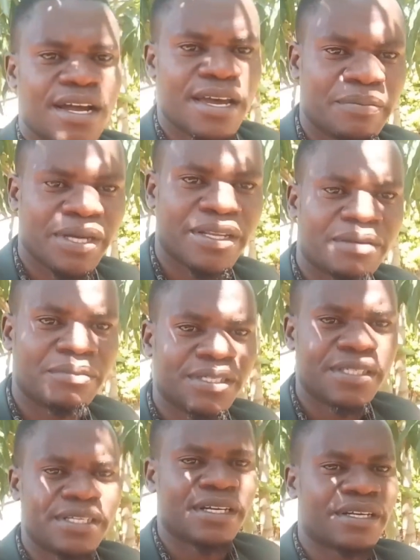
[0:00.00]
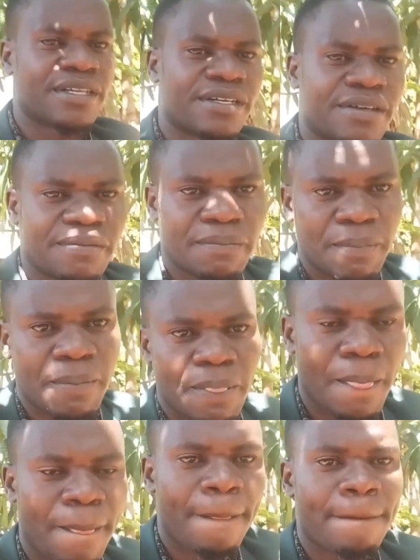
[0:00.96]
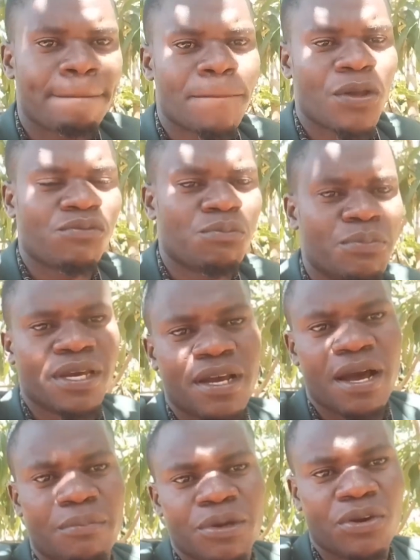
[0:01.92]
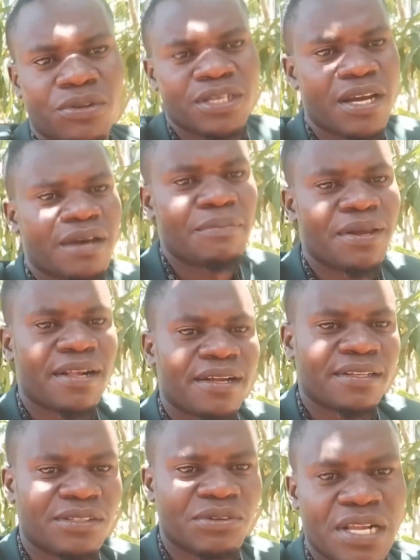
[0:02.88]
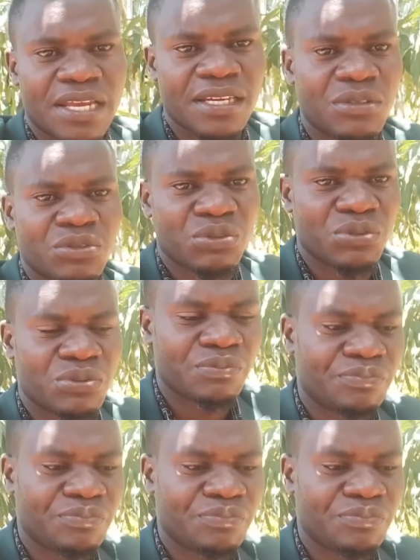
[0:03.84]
I made a mistake of me coming on camera and trying to